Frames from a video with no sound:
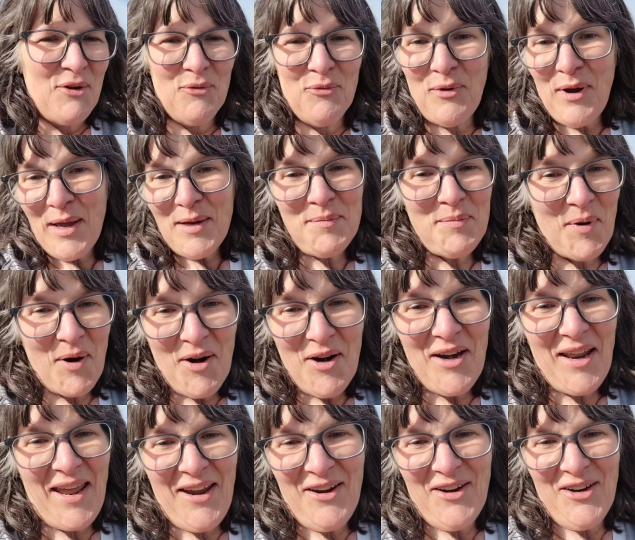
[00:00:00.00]
Red
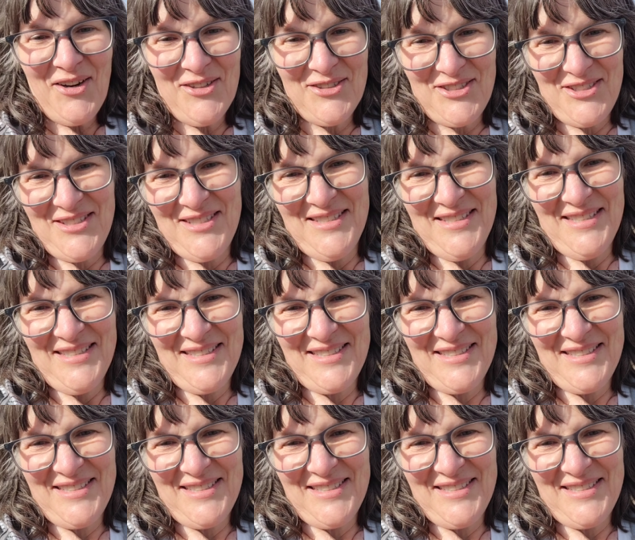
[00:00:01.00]
Barn Acres.